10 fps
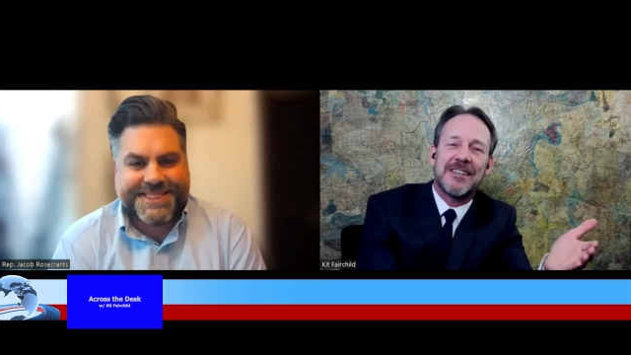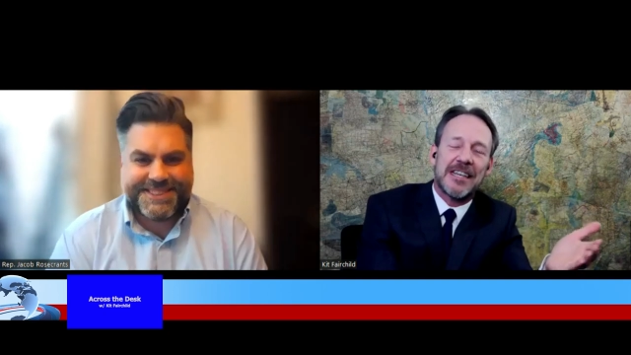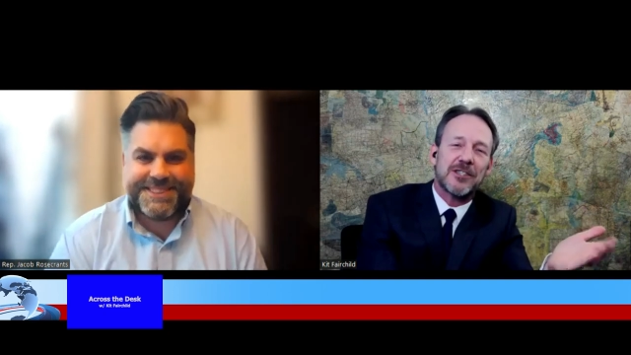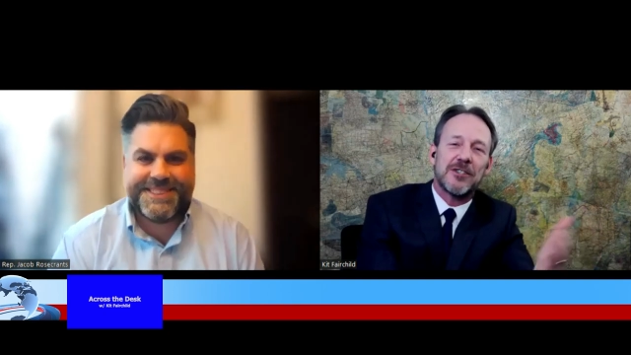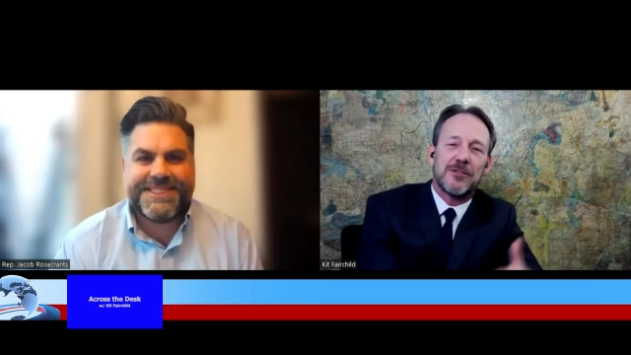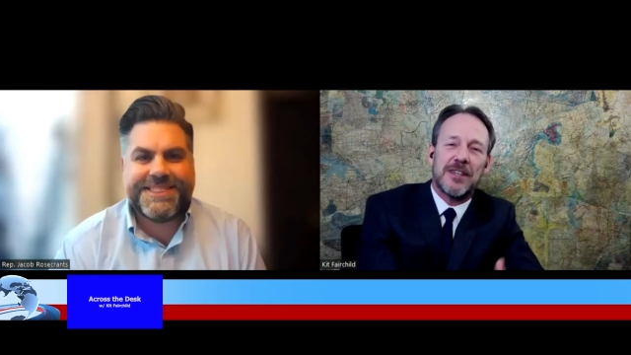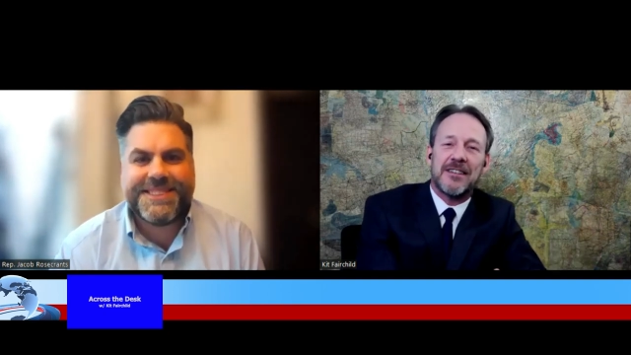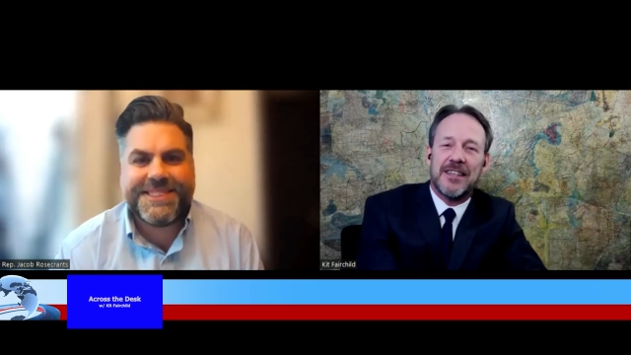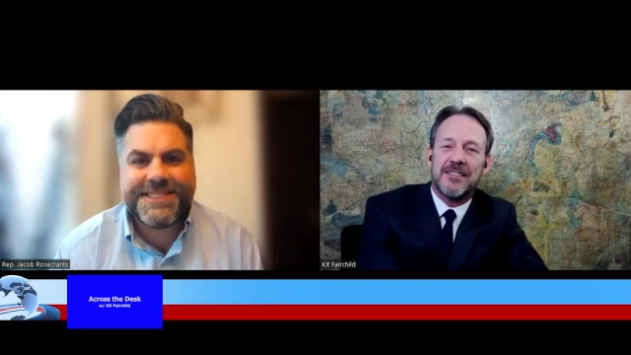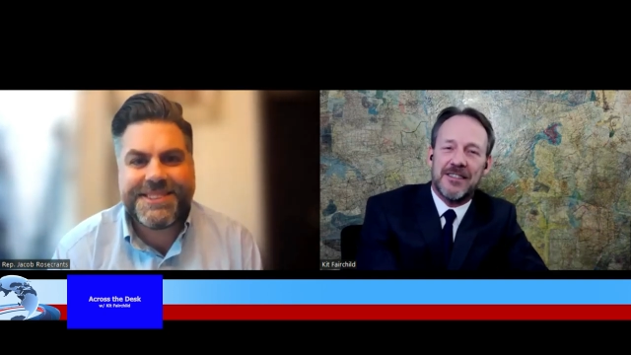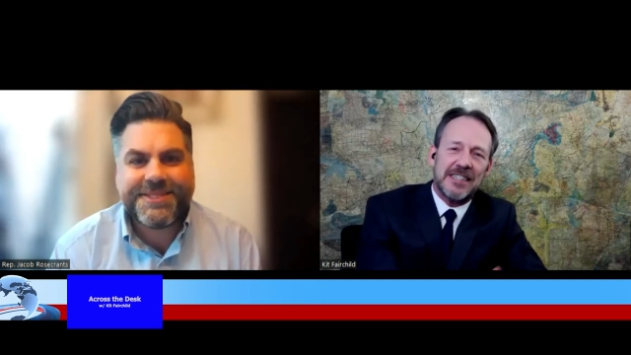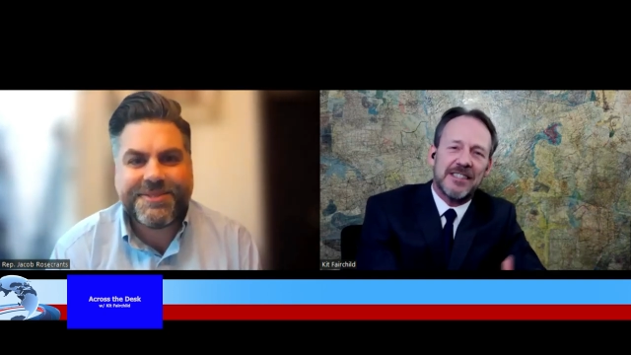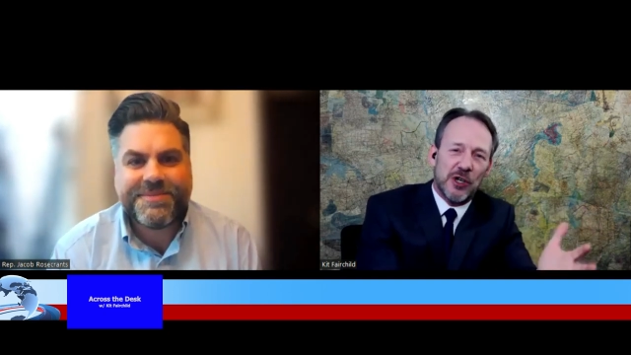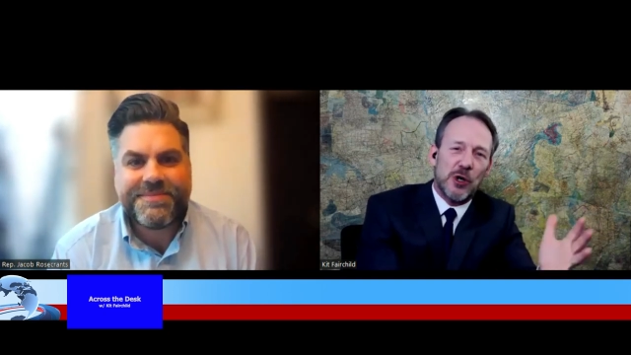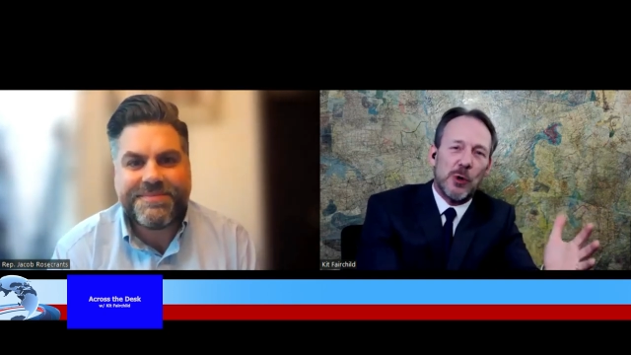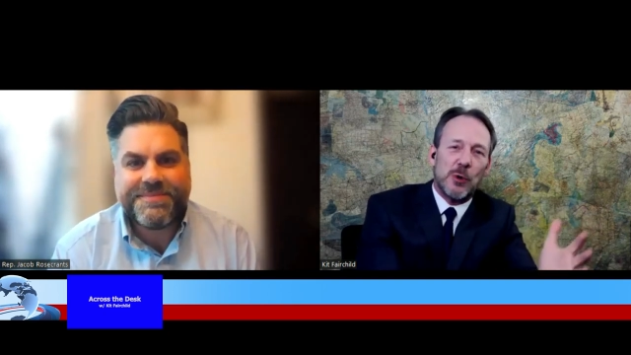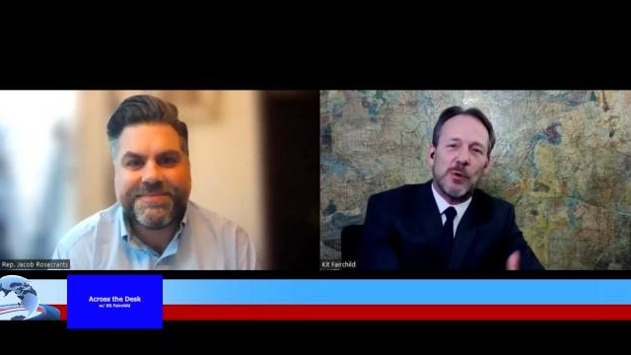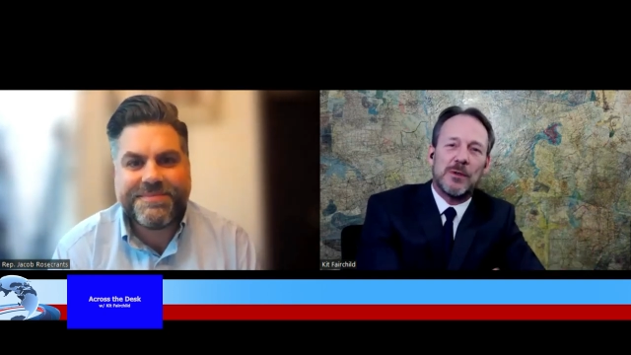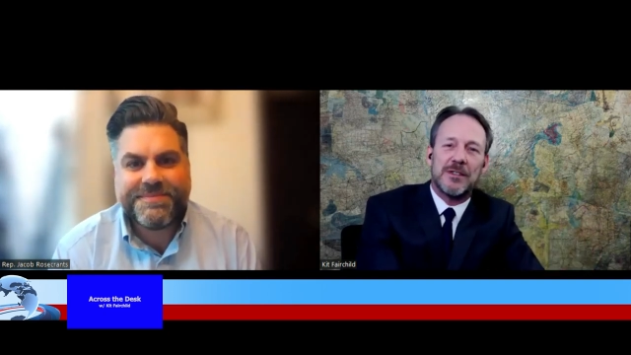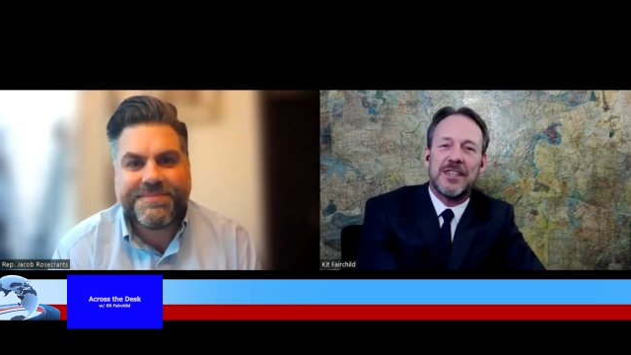Speaker 1: that's the that, that that's the
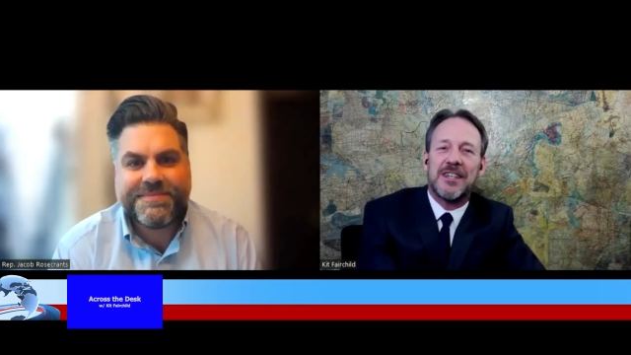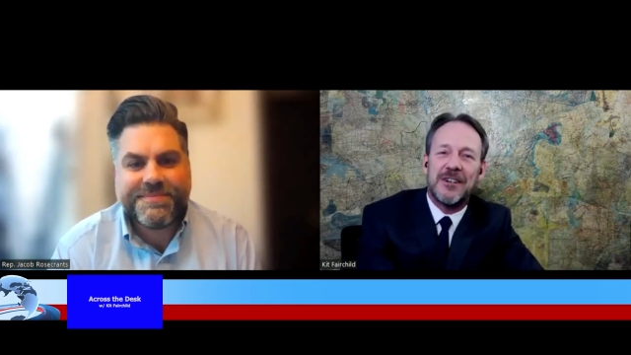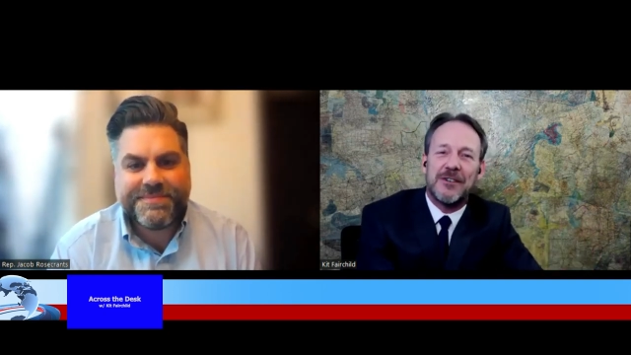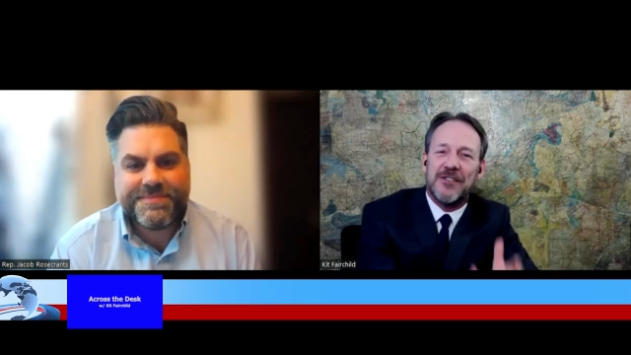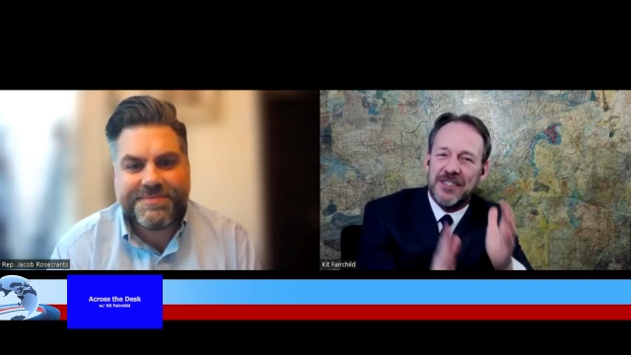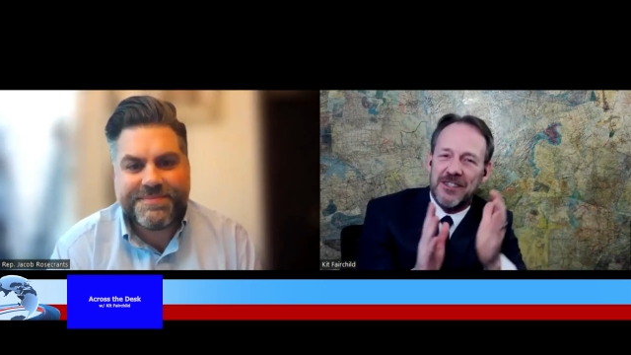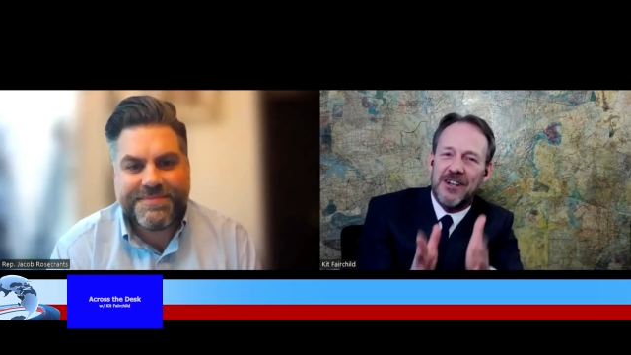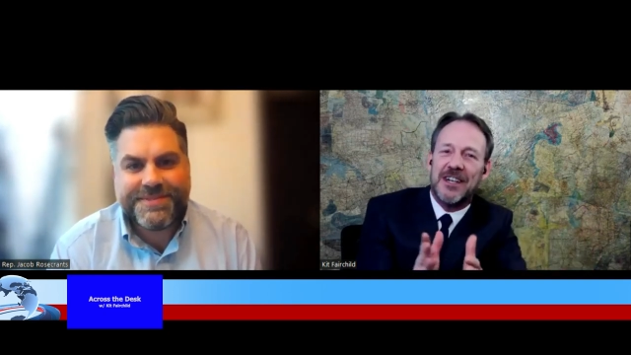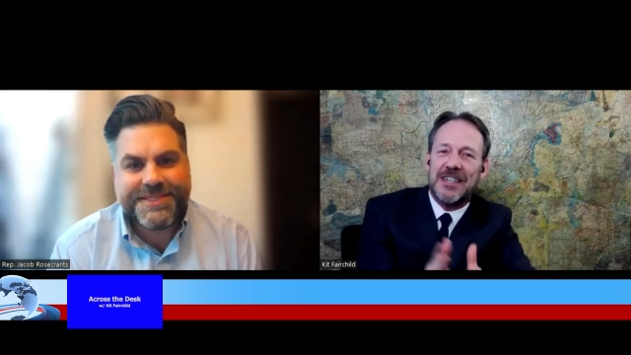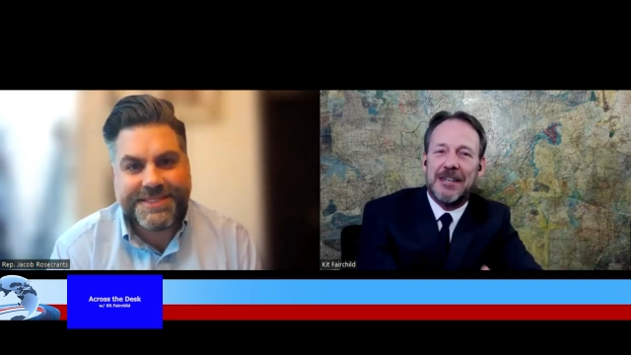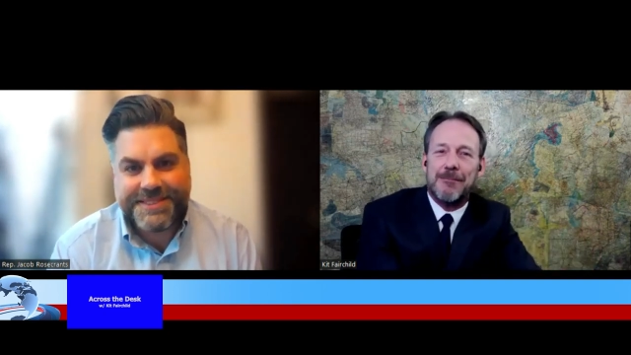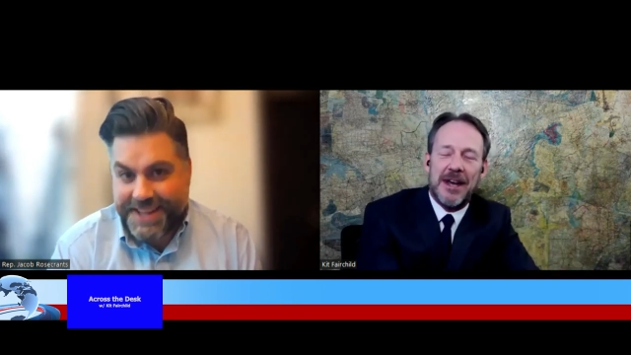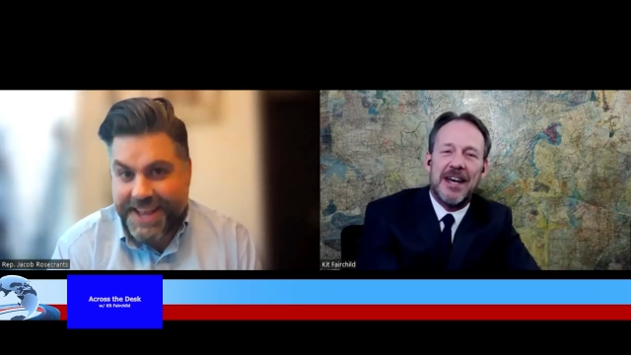goal you know if it's not going to get